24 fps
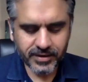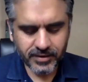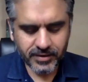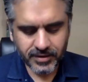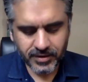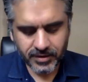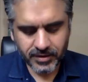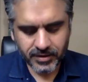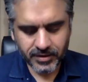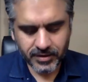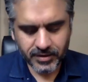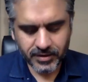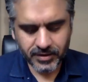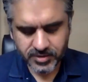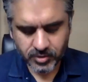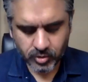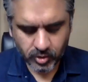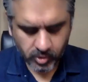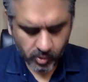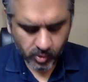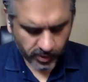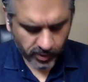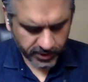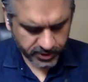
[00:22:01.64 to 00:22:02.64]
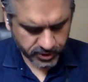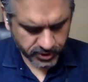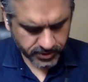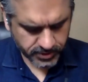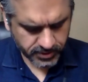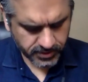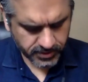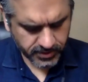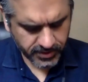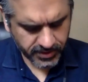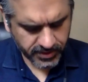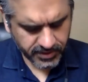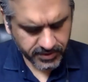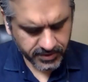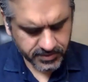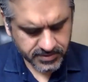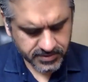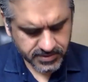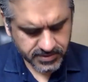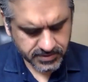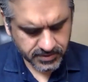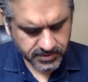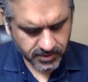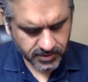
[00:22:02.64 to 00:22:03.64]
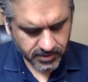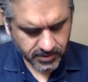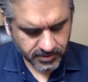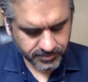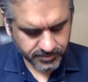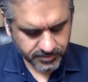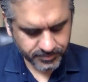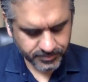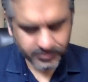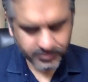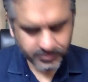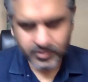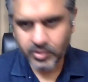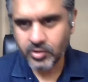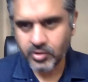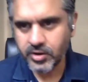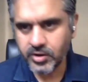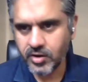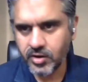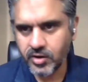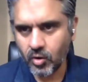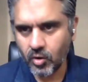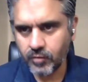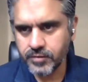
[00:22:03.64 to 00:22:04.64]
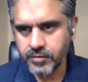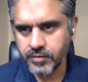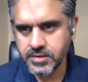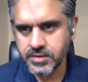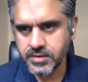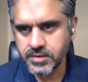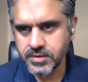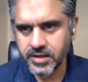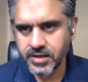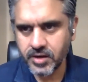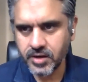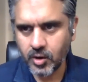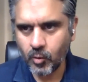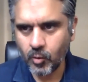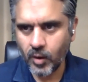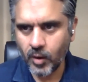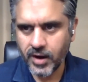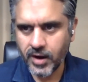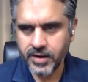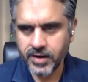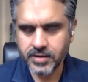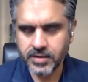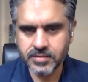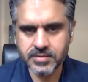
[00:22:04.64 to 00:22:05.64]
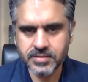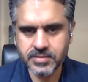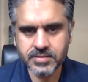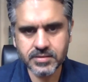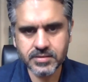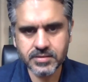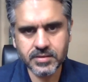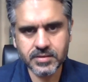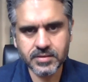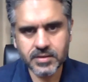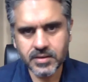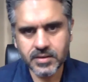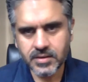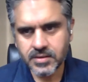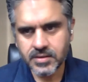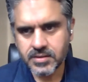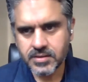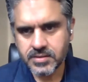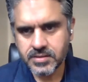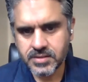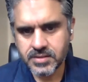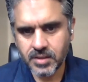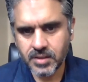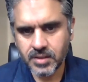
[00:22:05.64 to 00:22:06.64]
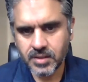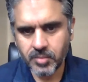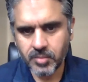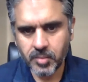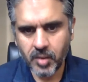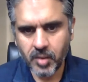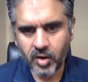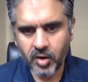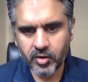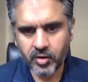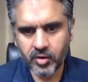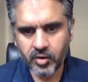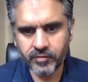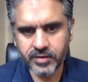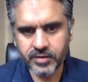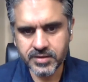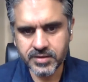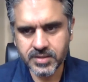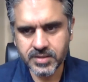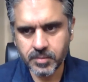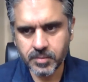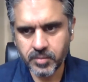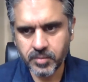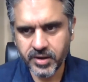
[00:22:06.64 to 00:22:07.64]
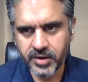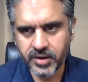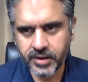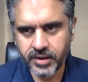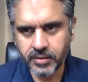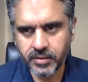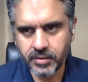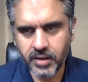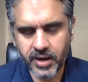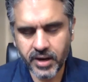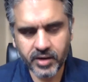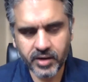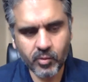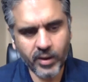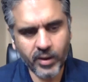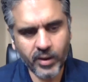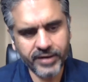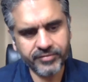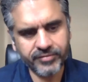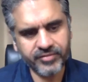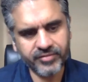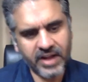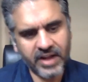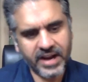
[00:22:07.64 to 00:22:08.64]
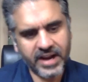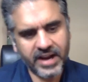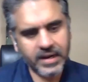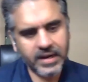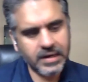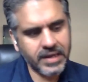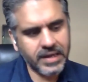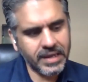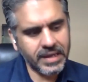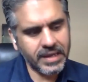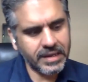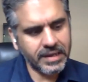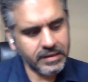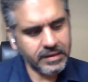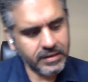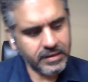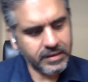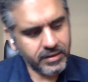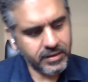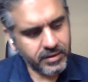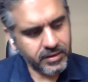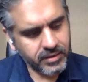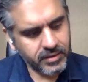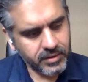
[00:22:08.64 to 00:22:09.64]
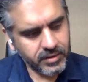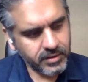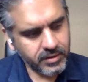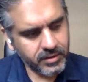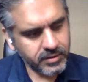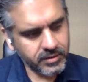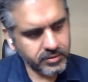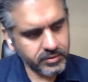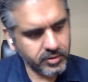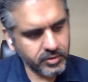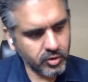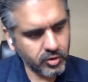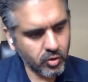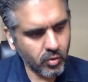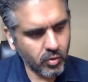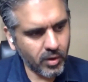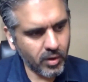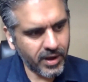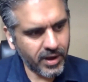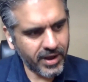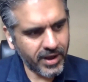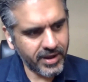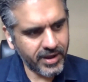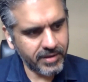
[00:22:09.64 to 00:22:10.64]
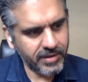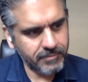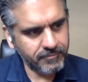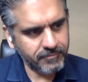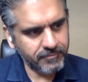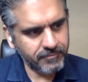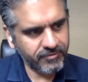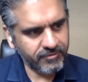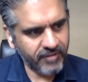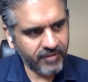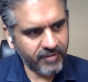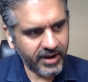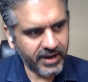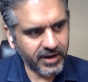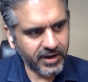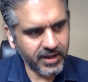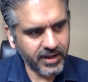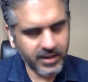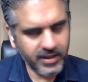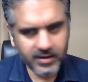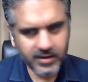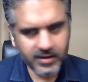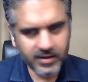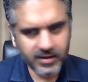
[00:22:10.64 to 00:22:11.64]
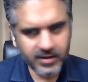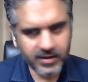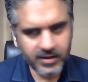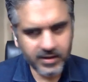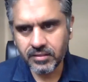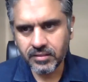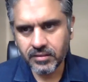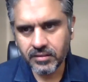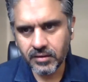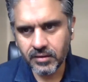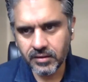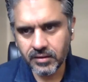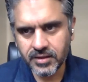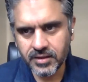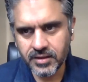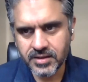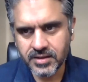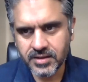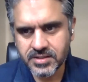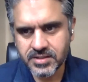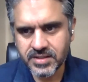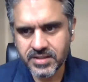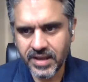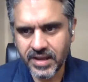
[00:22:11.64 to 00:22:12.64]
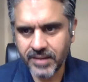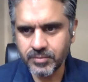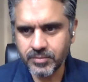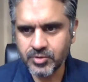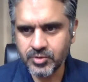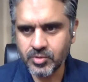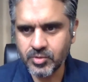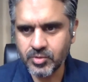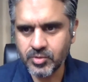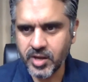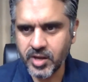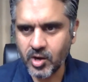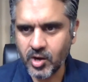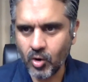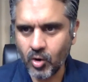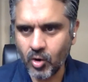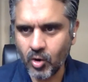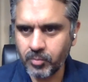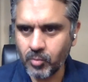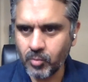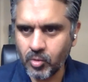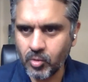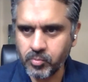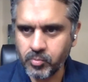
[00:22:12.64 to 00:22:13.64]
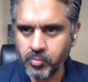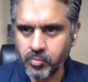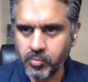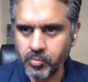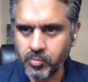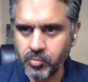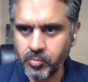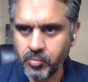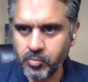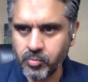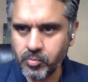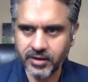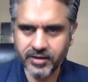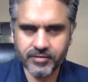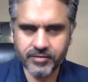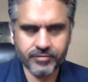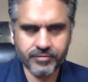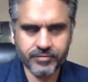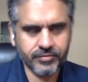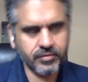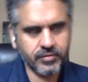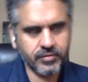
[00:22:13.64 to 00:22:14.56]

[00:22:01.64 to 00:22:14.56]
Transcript: it's a good question. It's, it obviously requires some amount of discipline. And quite frankly, I am finding these times to be a lot more productive